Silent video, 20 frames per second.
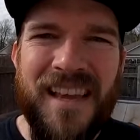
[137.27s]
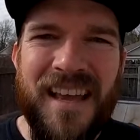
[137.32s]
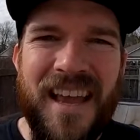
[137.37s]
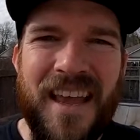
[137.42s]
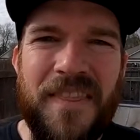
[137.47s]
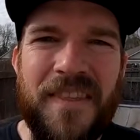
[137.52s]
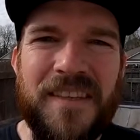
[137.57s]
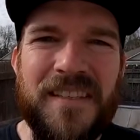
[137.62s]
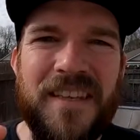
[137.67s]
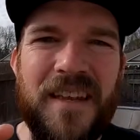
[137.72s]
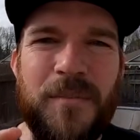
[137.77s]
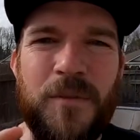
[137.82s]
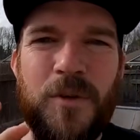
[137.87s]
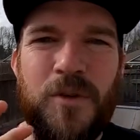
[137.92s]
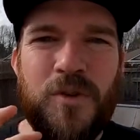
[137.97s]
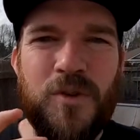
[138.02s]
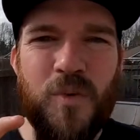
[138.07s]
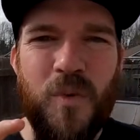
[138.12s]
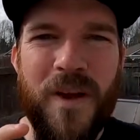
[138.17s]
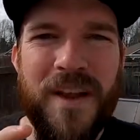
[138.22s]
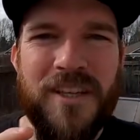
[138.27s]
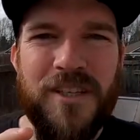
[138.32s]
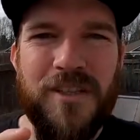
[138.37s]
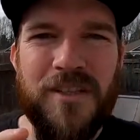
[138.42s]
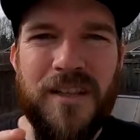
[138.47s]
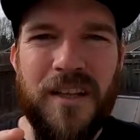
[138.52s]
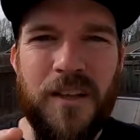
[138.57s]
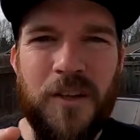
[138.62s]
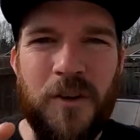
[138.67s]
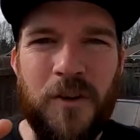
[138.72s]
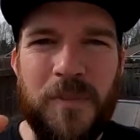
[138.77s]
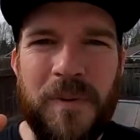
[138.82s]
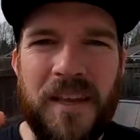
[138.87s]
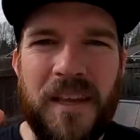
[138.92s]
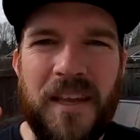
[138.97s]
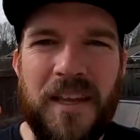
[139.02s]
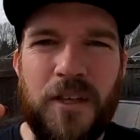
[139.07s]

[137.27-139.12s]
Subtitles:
and this time you just wait just a little bit